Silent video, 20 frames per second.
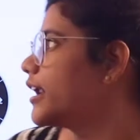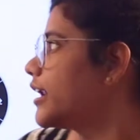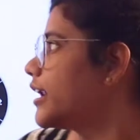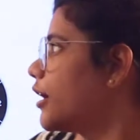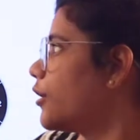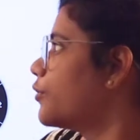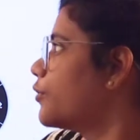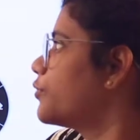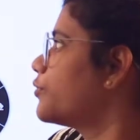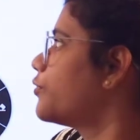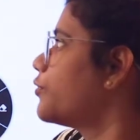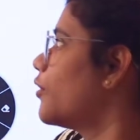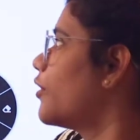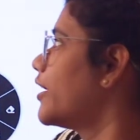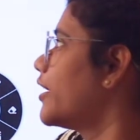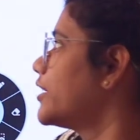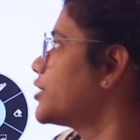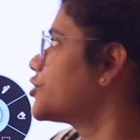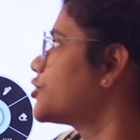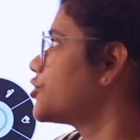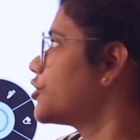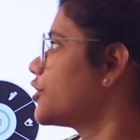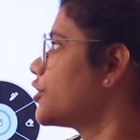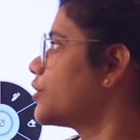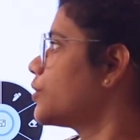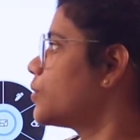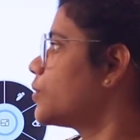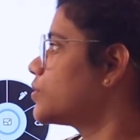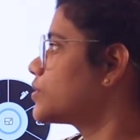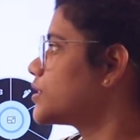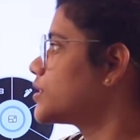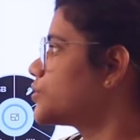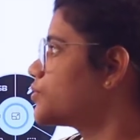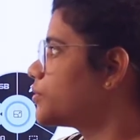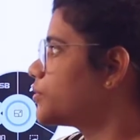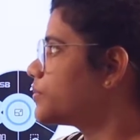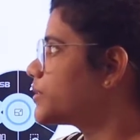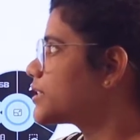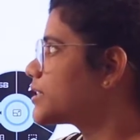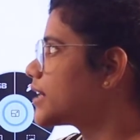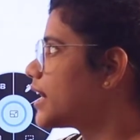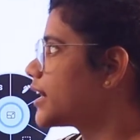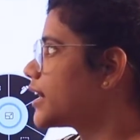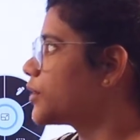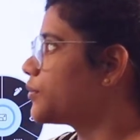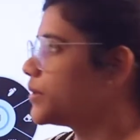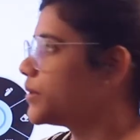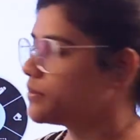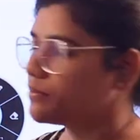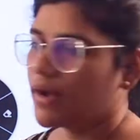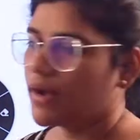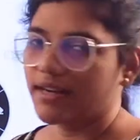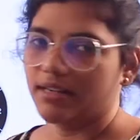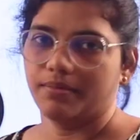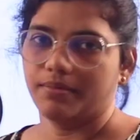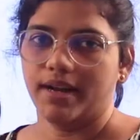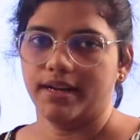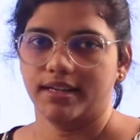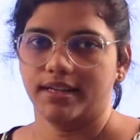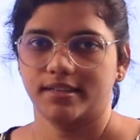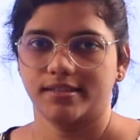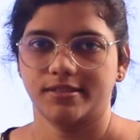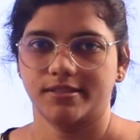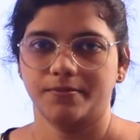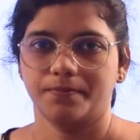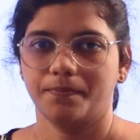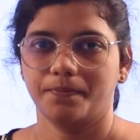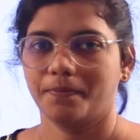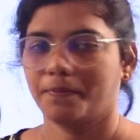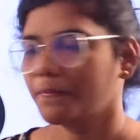Now, for engineering courses, we'll be starting with mathematics.